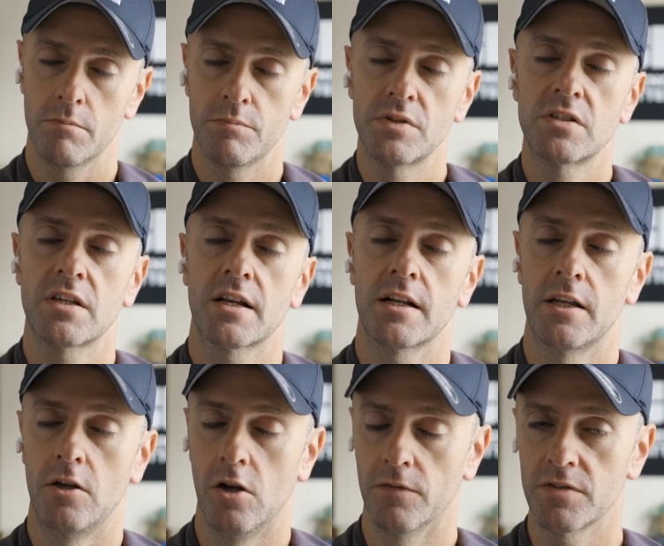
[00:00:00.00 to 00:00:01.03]
whole phase. In
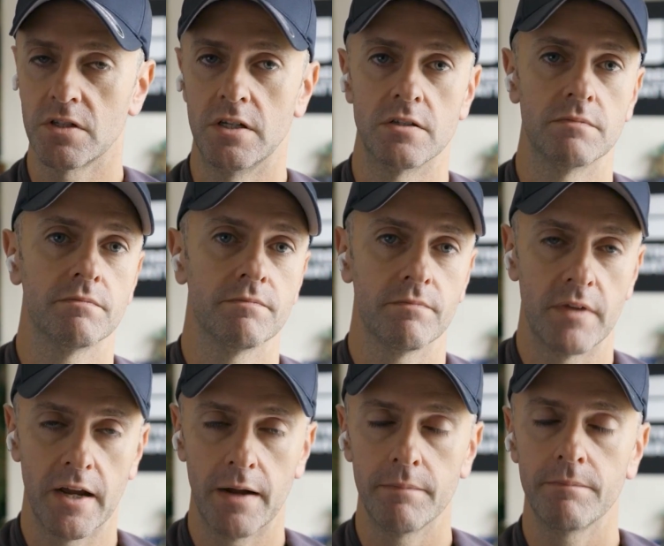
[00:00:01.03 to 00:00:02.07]
the off season. Phases.
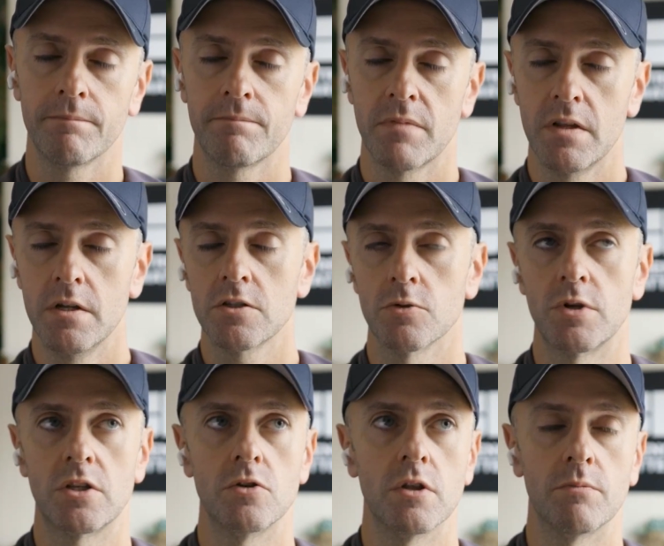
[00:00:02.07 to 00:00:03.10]
Yeah. So we
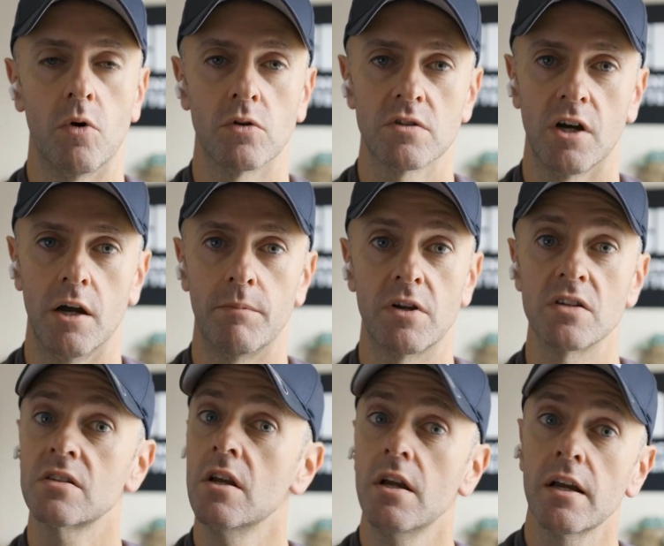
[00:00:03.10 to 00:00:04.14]
do more time
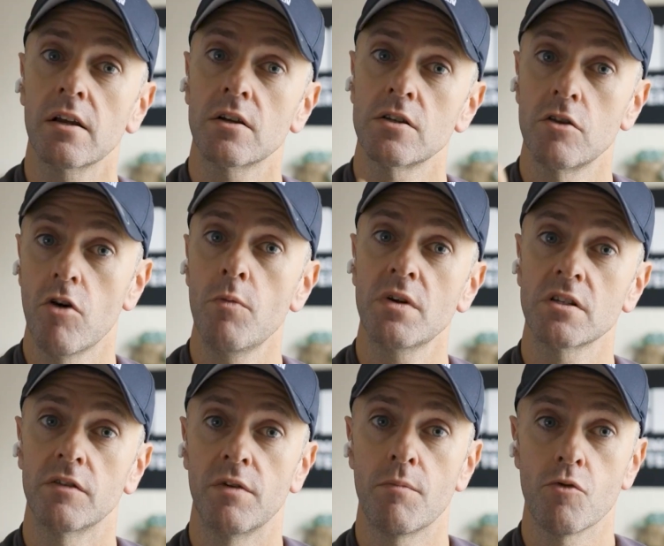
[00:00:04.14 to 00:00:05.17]
because because the aerobic
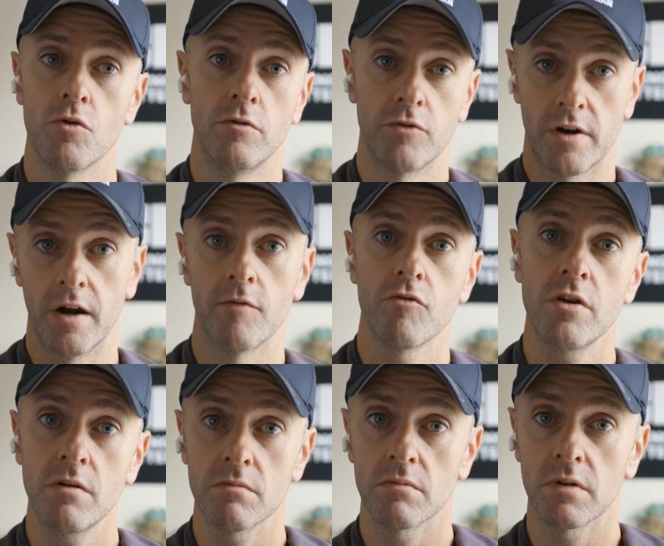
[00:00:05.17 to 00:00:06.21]
stuff improves
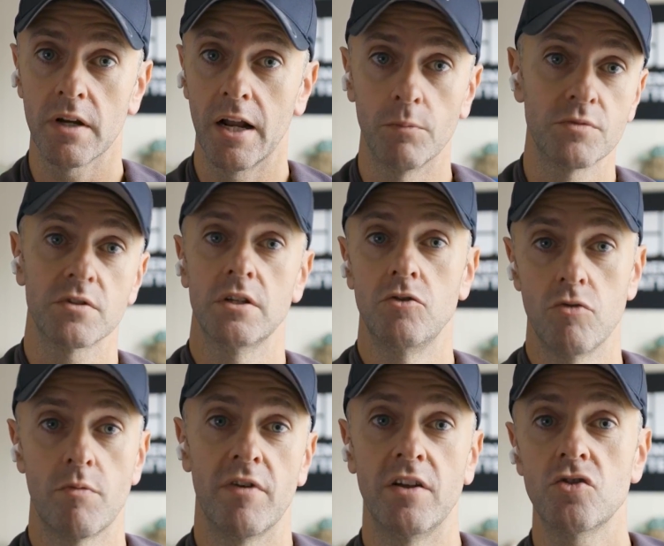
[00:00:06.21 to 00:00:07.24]
recovery. It helps
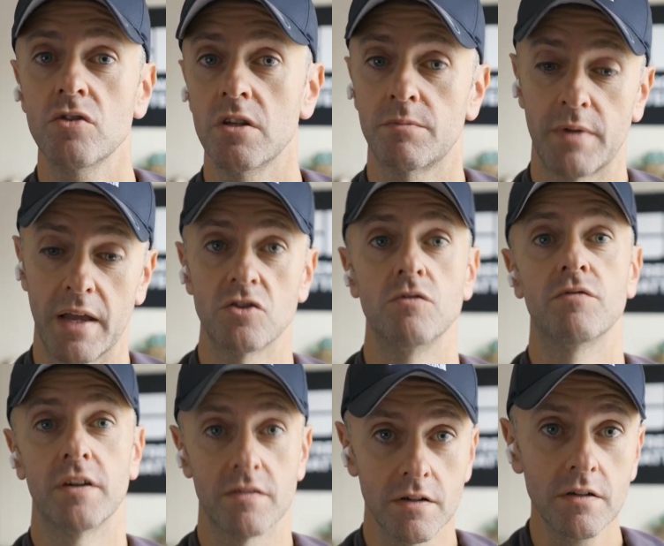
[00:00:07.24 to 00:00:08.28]
injury prevention. It gets you
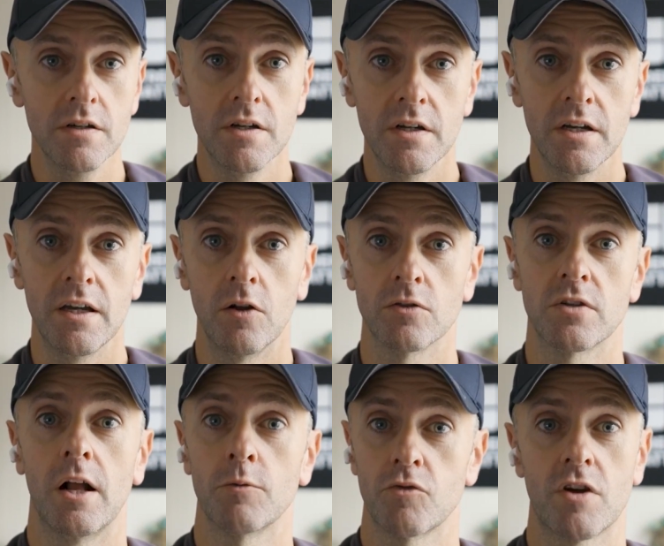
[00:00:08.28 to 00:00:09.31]
fitter. It also
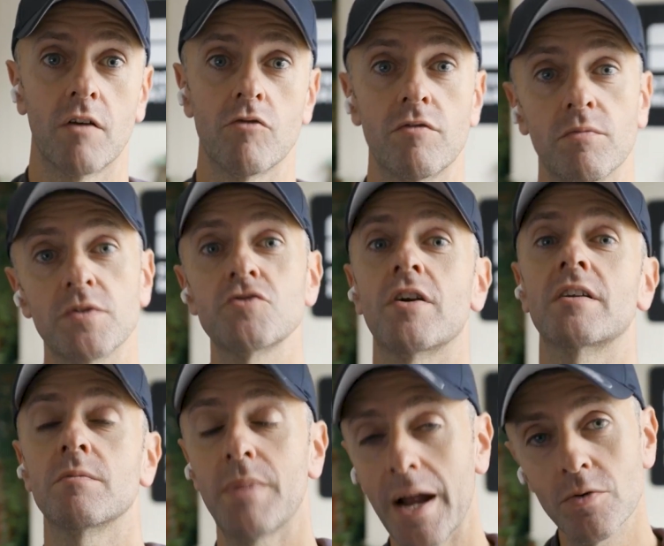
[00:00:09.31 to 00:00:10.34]
helps recovery from the strength
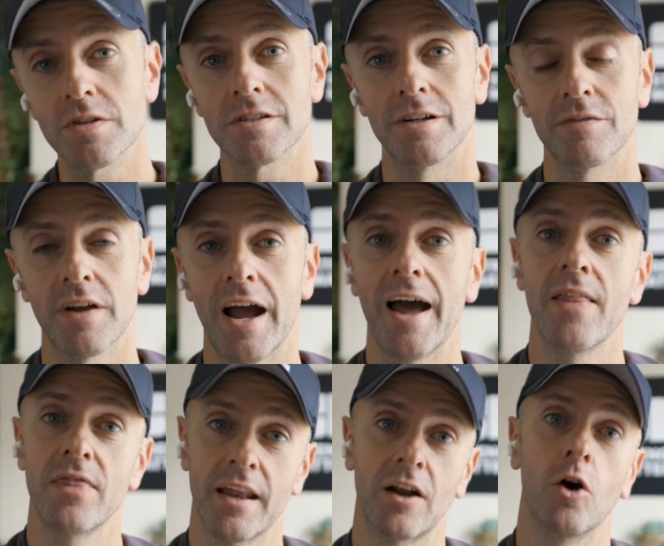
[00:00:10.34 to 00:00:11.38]
and power stuff.
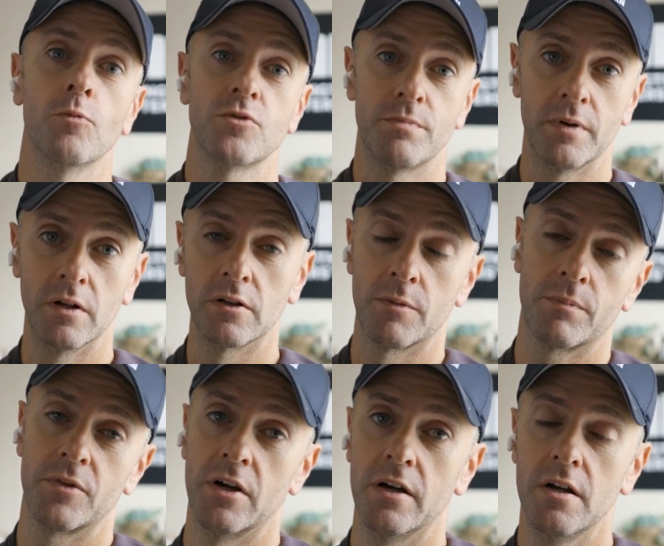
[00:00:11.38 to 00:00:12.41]
And then it helps you build
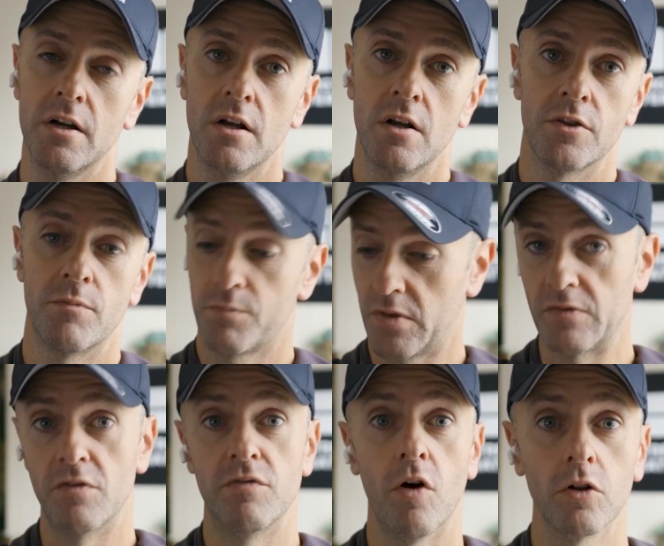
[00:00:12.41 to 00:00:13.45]
the the,
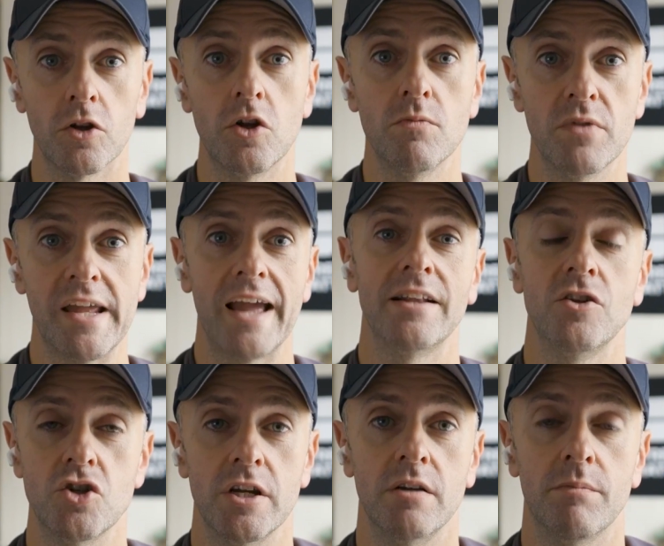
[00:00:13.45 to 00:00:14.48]
the volume, the
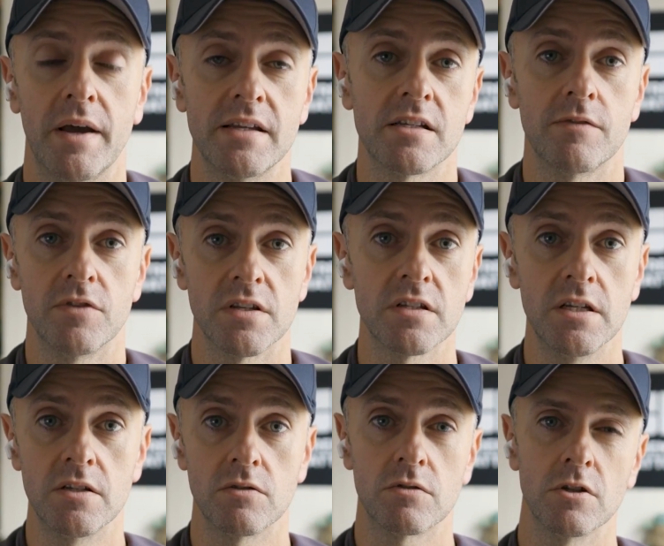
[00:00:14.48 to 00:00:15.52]
engine, basically for the
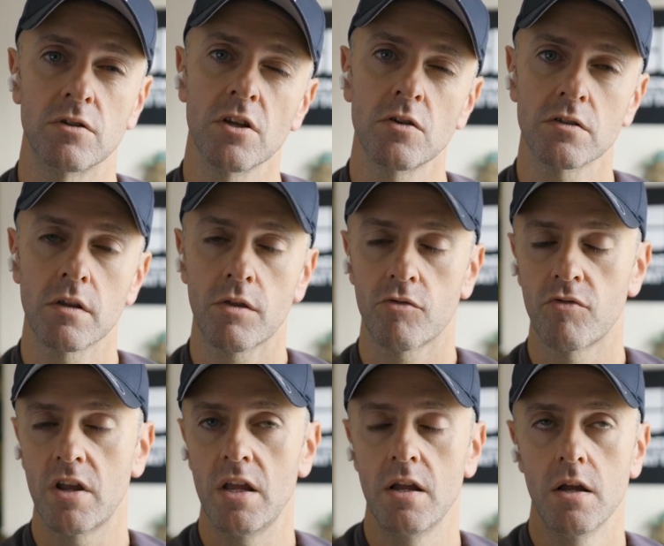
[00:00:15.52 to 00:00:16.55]
season two. So those are the
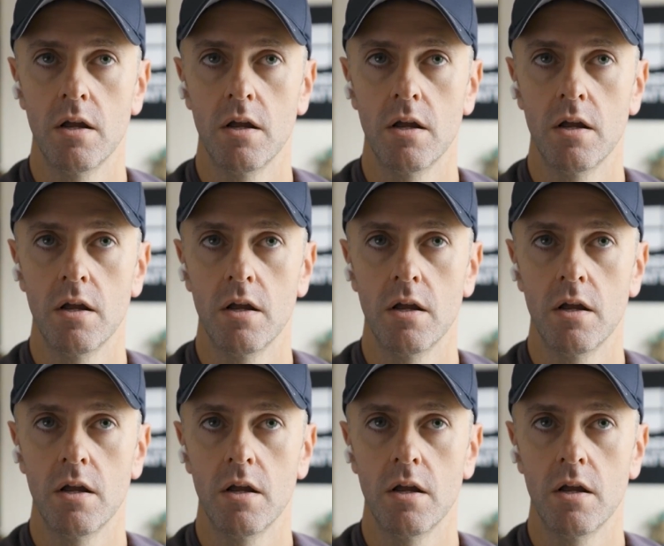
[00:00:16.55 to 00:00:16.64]
three